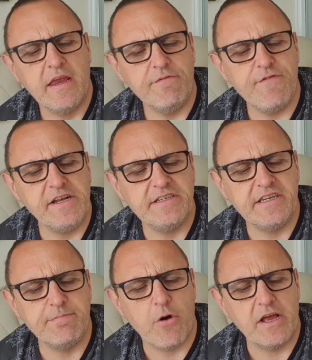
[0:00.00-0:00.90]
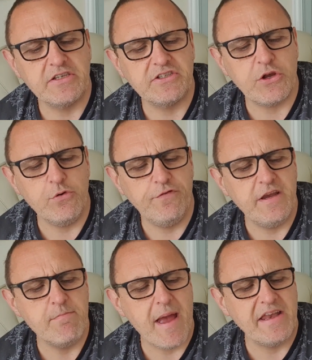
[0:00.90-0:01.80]
Invented by
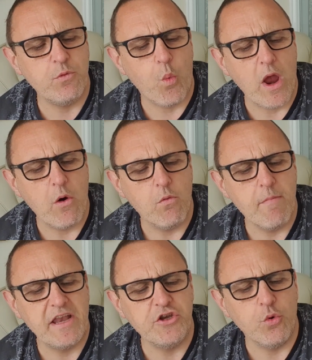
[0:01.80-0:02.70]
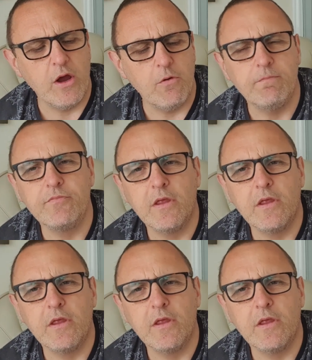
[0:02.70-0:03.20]
Sophie Manuel,